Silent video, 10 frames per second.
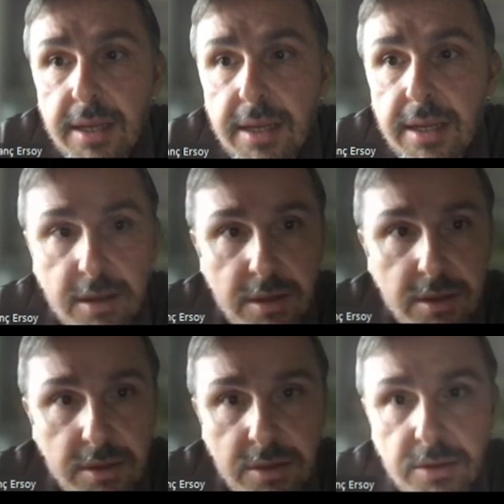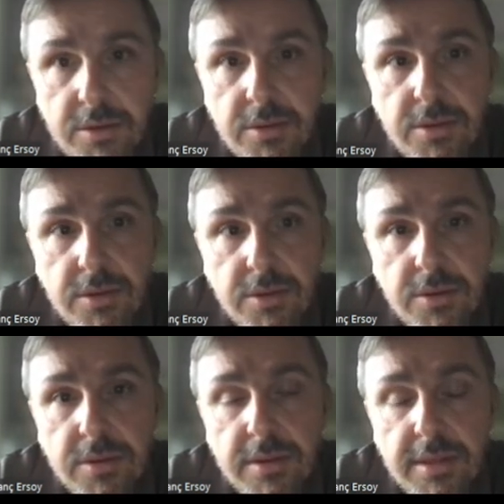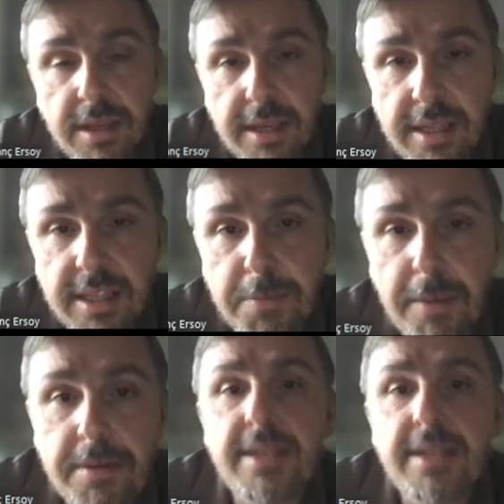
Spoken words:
So in this paper,